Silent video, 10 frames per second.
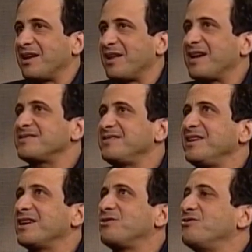Last
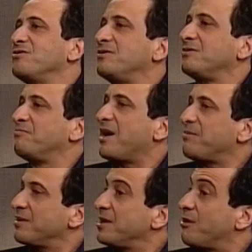year, Google
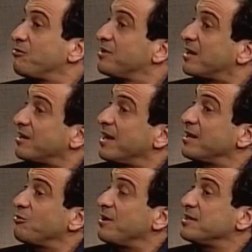pub, you know,
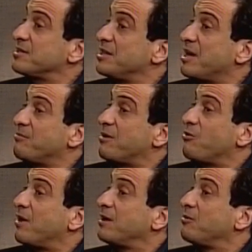declared what is the number
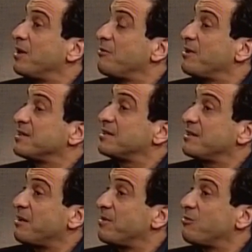one uh, what is
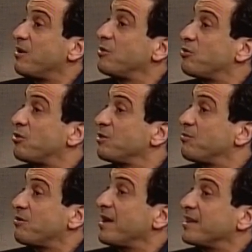the number one
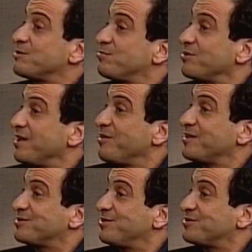word Moroccans put in
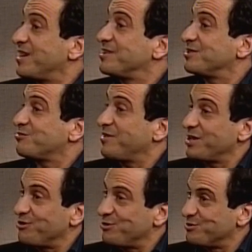their search engines when
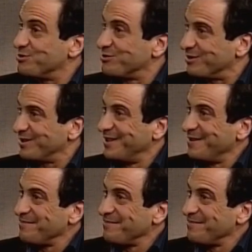they go to Google.